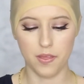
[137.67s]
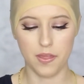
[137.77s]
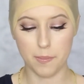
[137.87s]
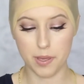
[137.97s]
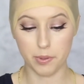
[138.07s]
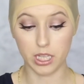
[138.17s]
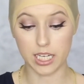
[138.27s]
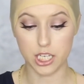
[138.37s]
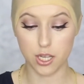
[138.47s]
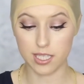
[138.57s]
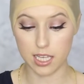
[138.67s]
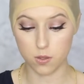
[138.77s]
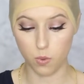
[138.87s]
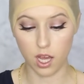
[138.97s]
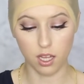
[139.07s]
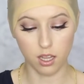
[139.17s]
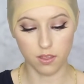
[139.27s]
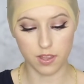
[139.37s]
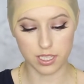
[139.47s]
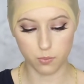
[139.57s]
that people like to use as
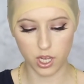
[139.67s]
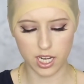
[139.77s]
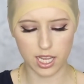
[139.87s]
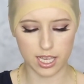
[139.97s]
well. This one